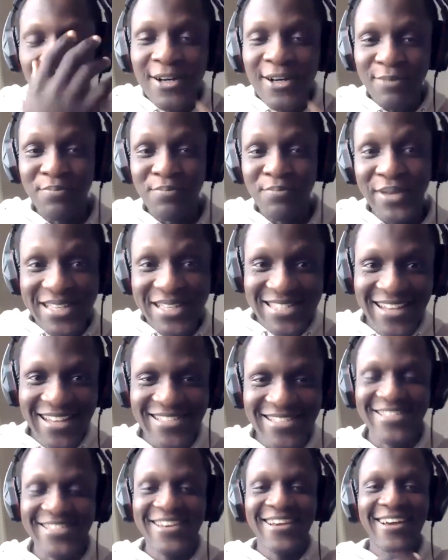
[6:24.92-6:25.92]
a
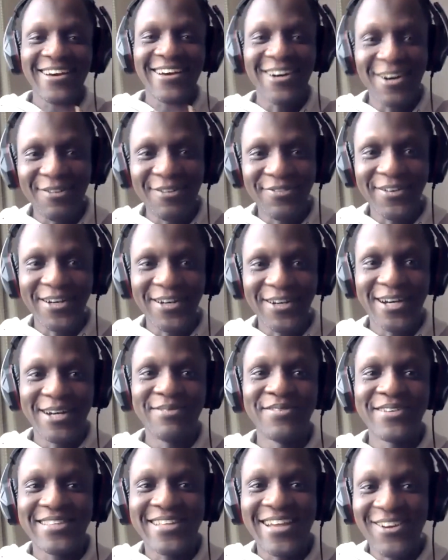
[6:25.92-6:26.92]
business of,
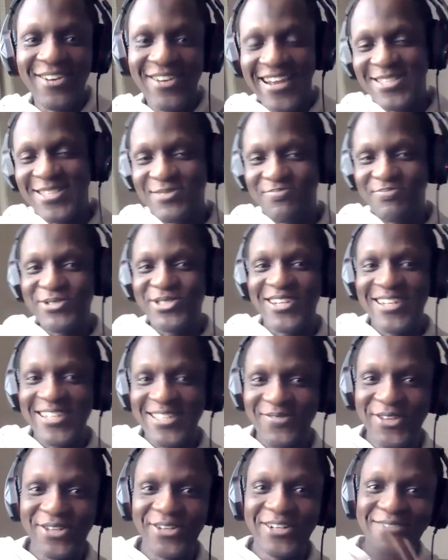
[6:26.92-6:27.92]
thank God he has to put on this
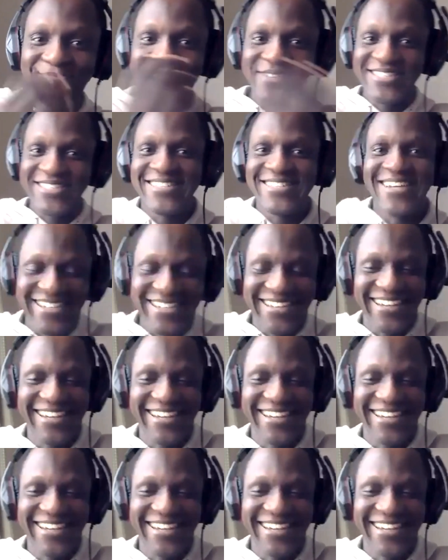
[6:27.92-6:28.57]
video, a business